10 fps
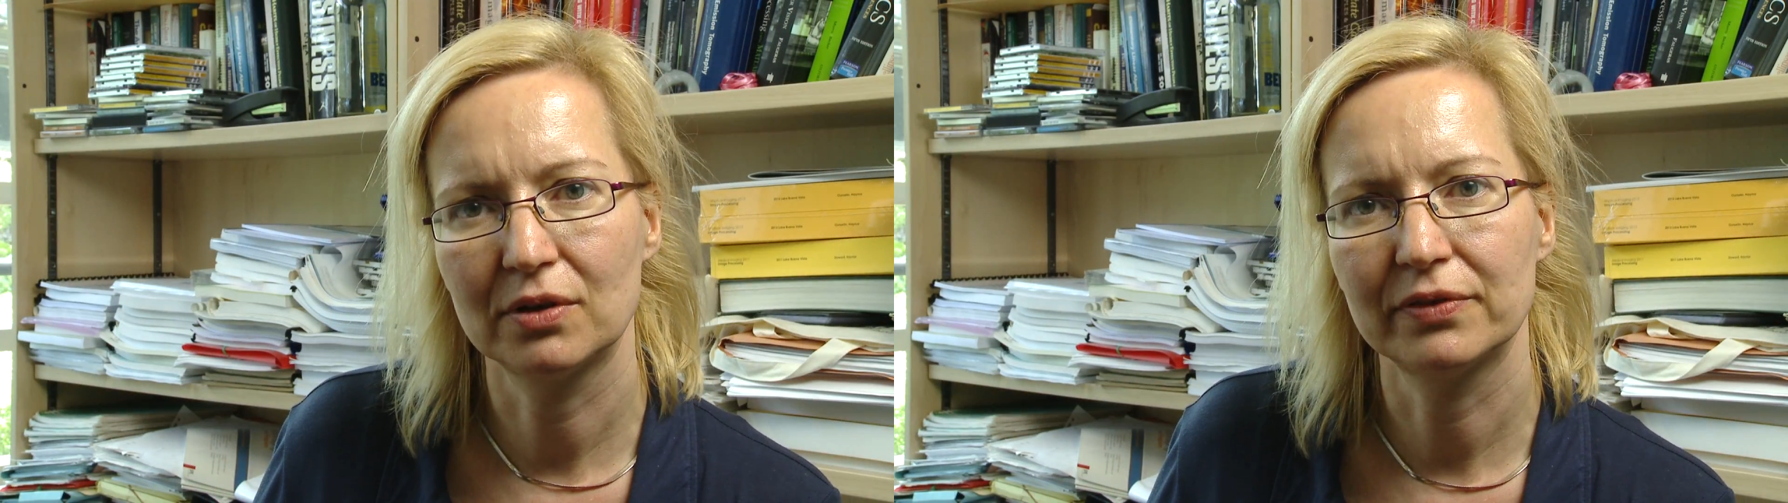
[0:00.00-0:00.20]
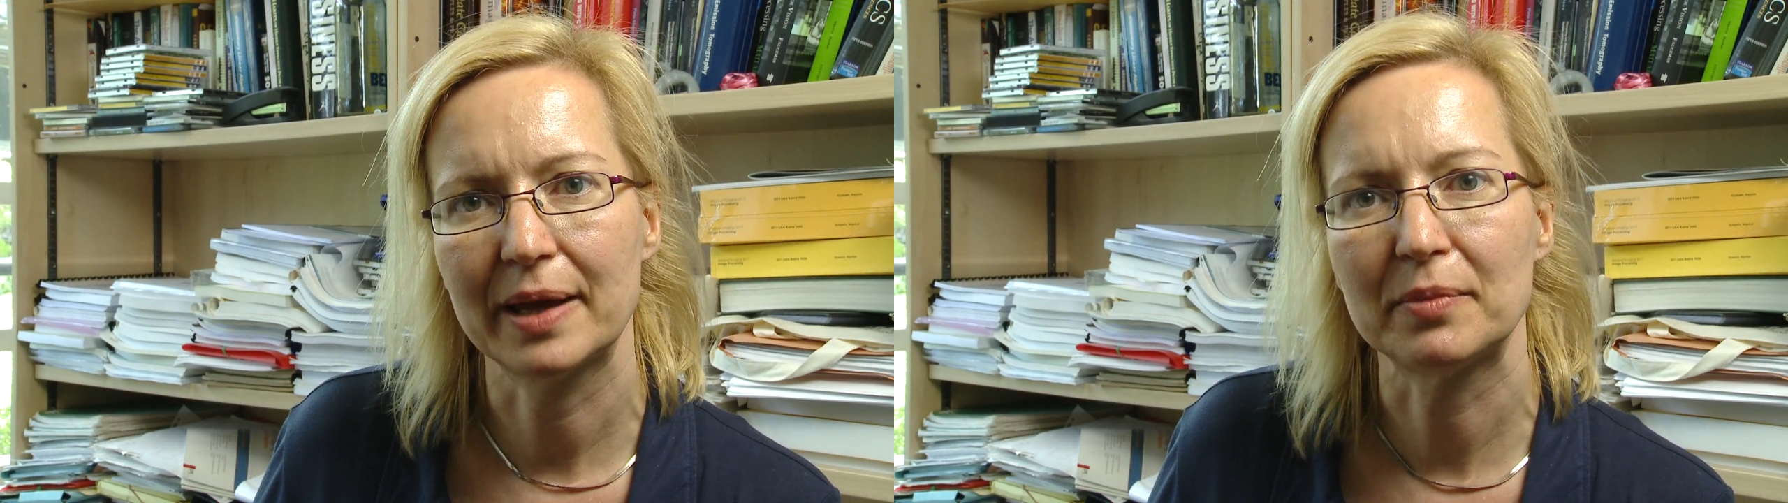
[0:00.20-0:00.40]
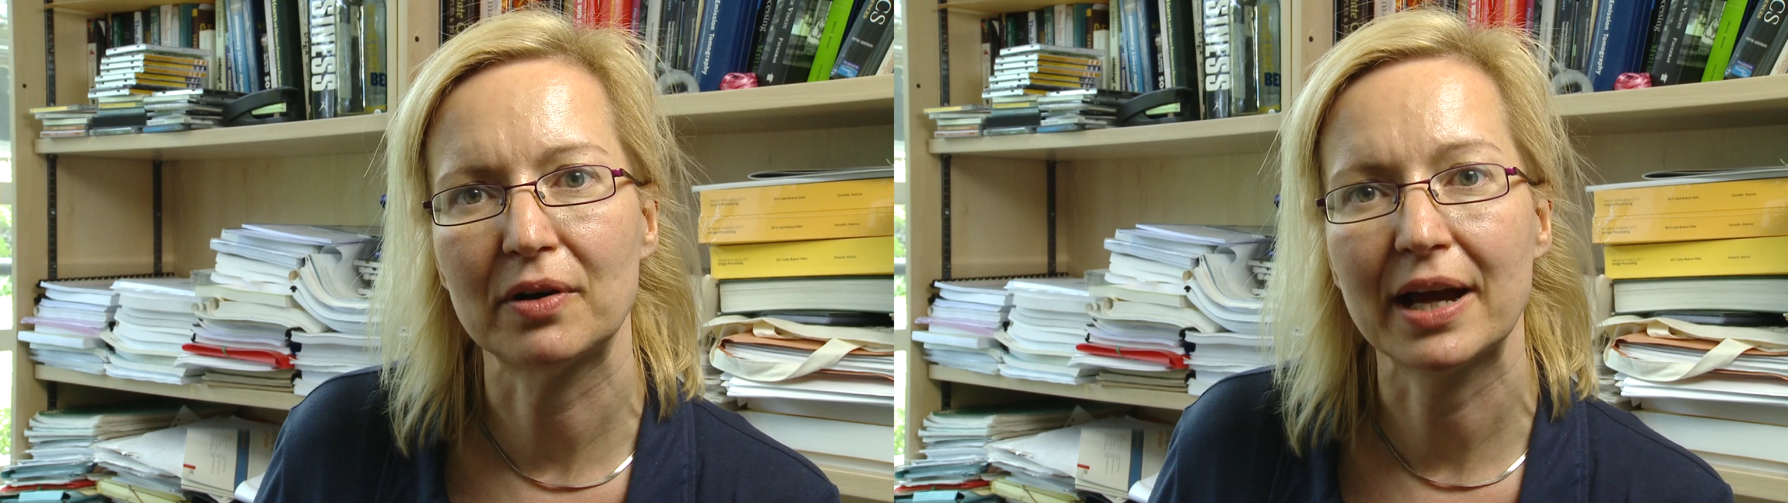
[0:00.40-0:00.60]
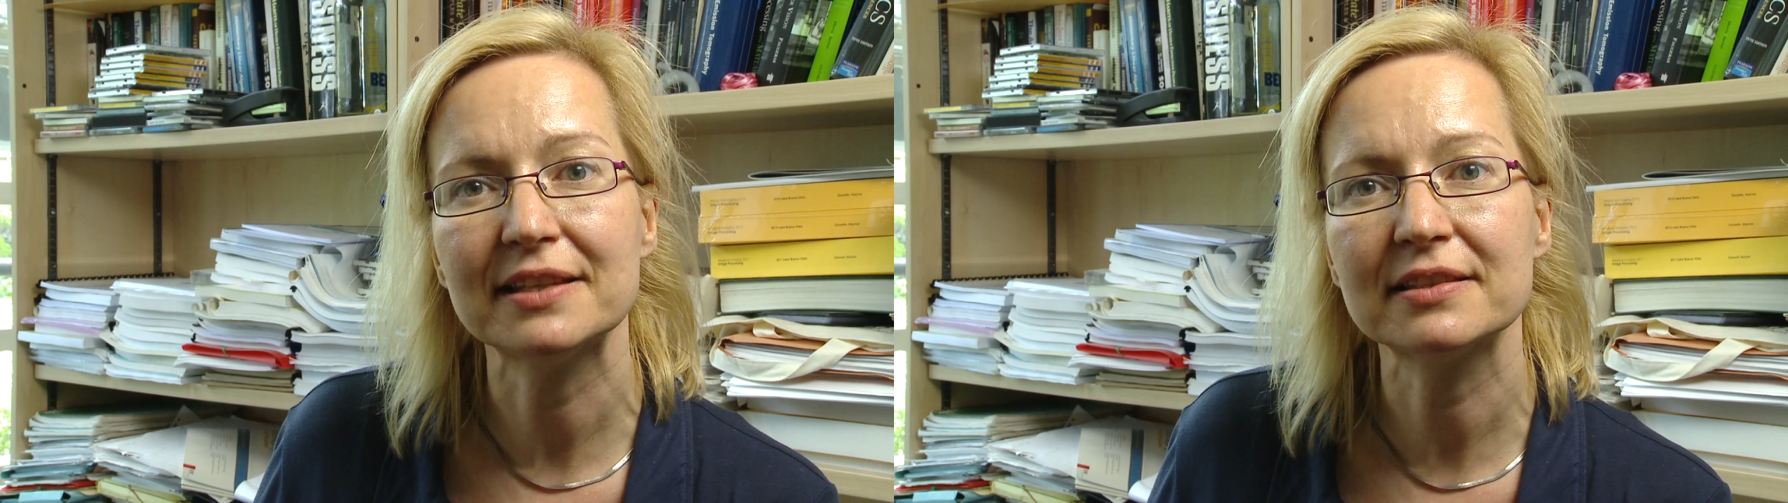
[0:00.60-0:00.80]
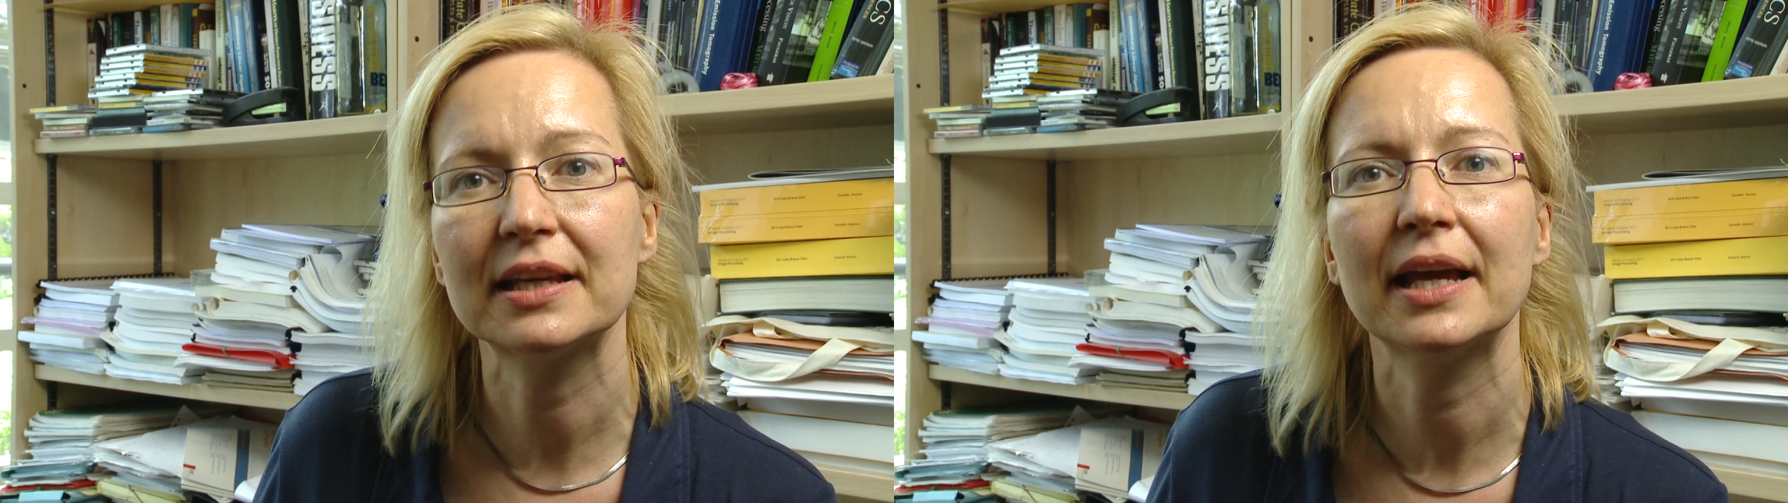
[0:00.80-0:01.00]
of
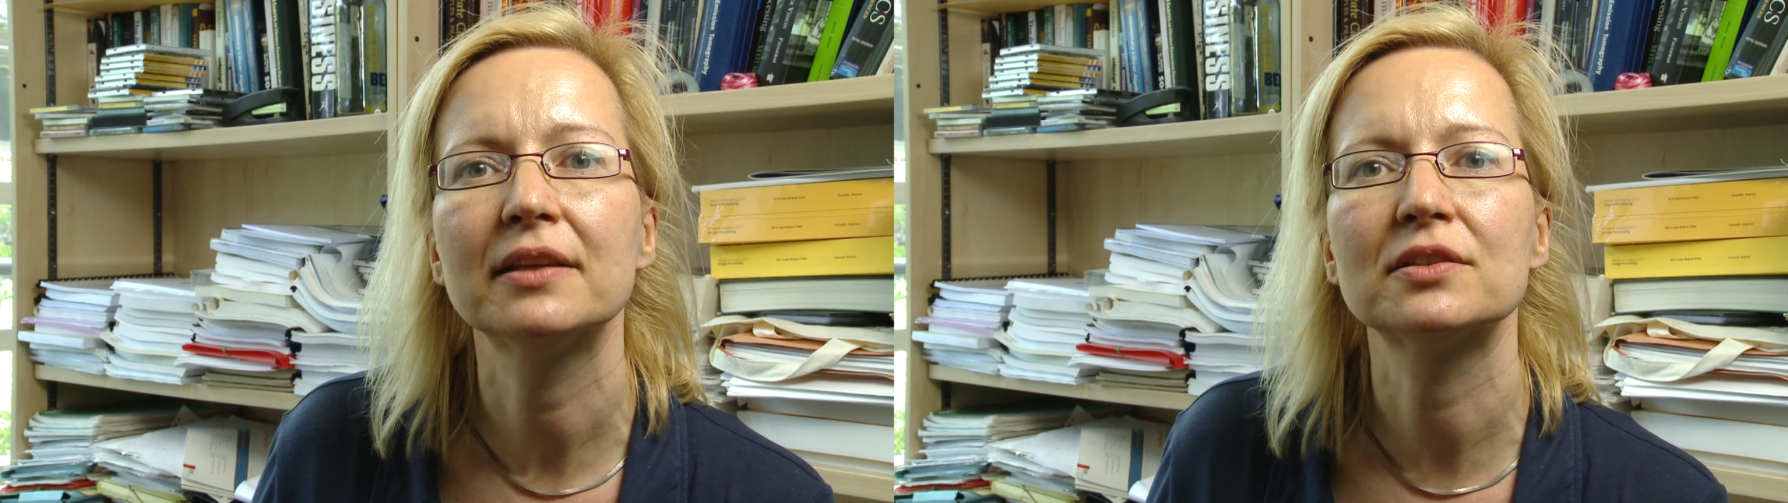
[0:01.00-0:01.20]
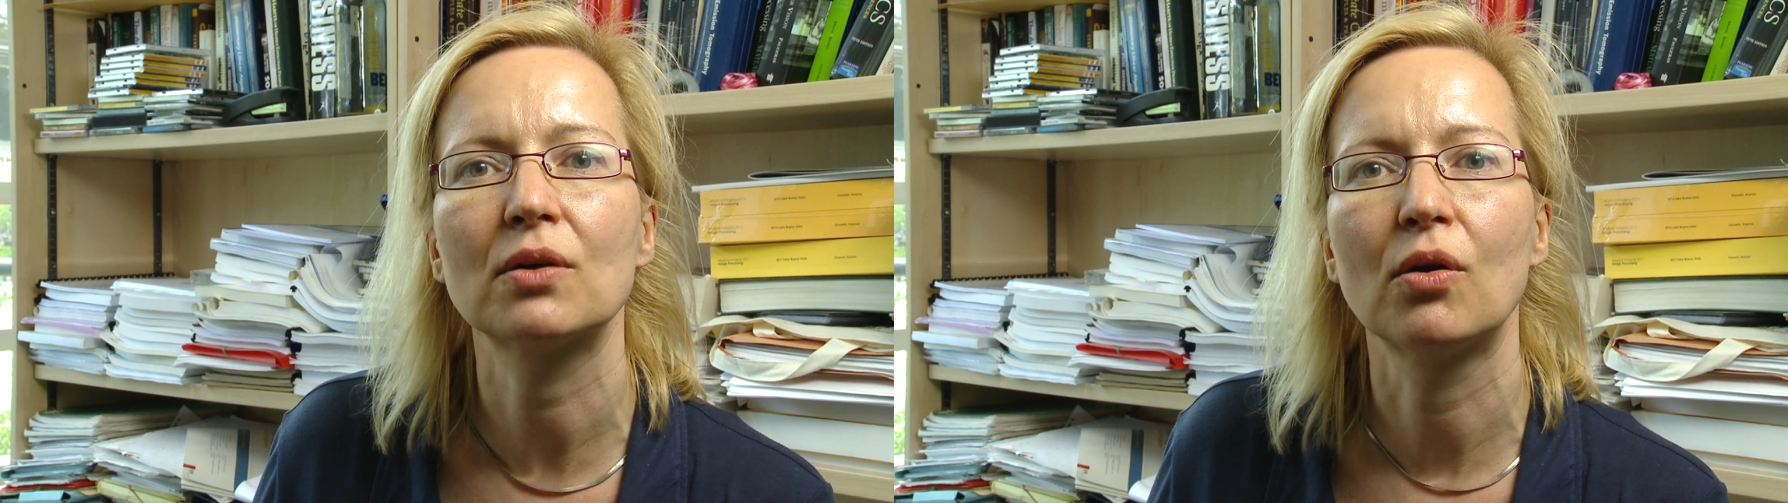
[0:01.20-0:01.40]
MRI scans